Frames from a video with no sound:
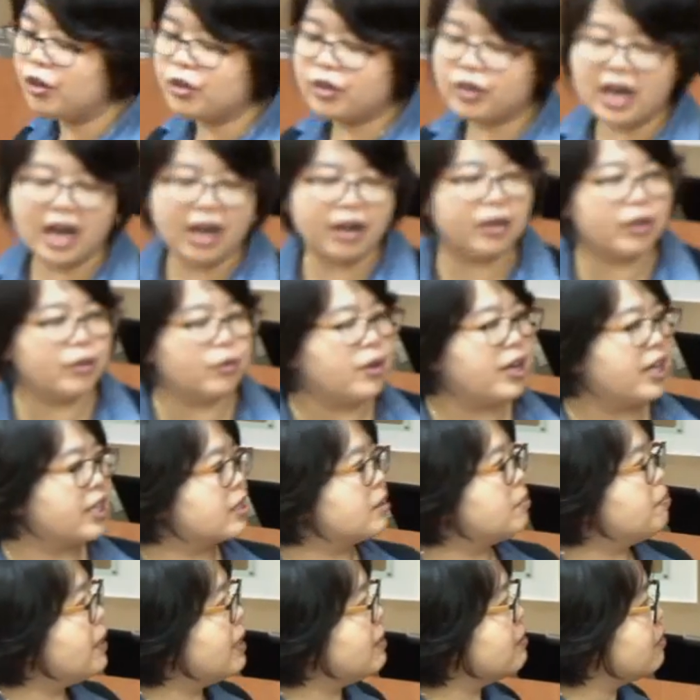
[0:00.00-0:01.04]
you how it
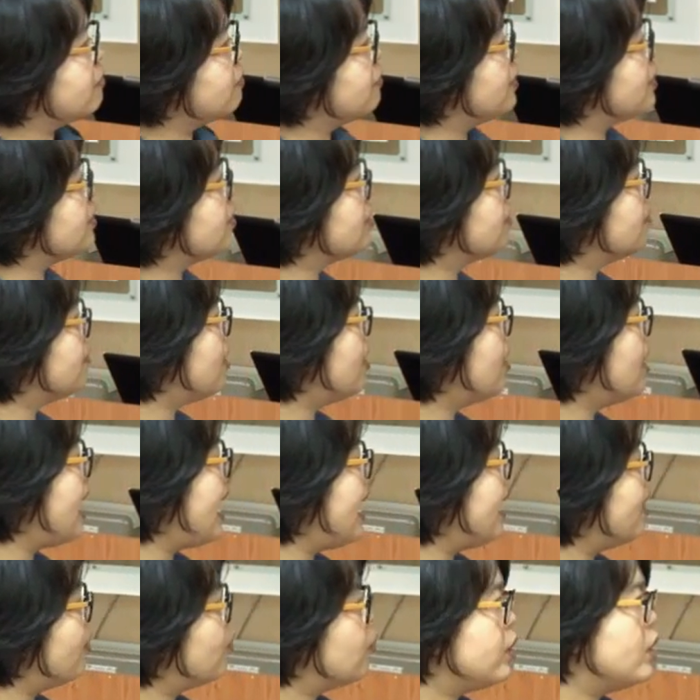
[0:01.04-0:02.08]
works. But first of all,
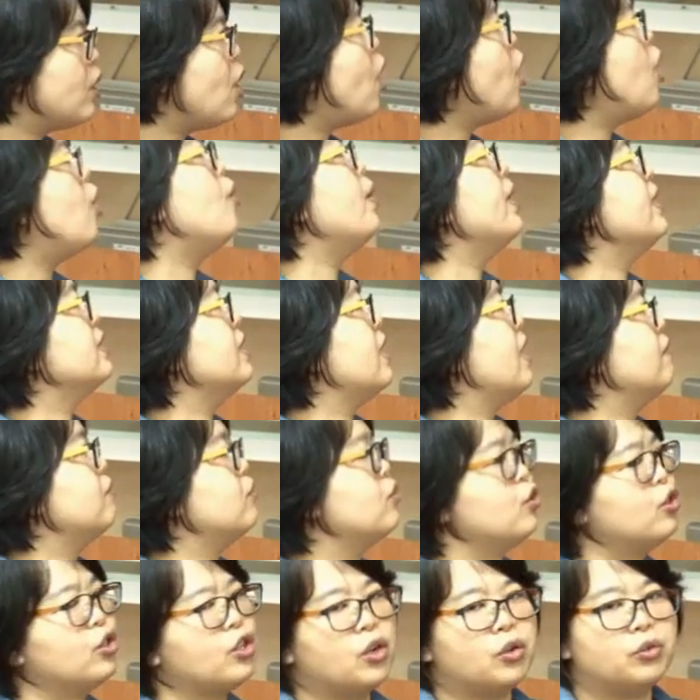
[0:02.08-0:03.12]
we always have
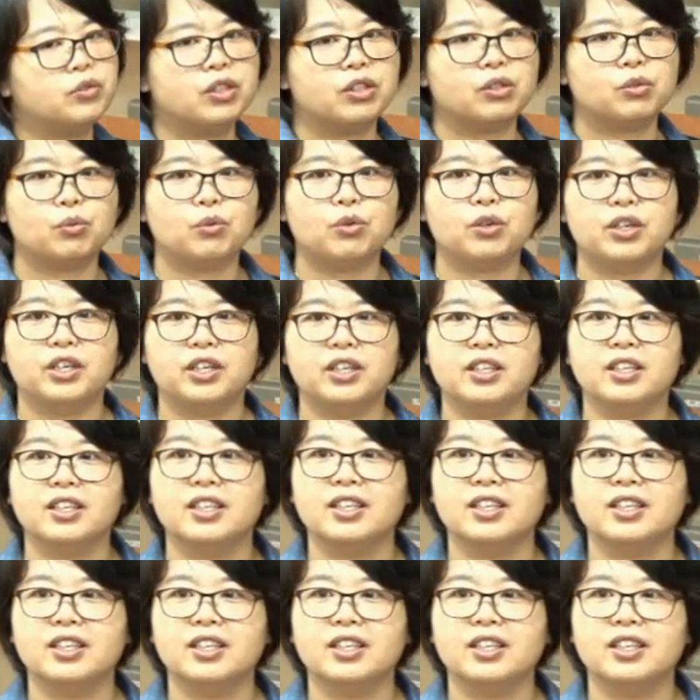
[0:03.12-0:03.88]
to show this word.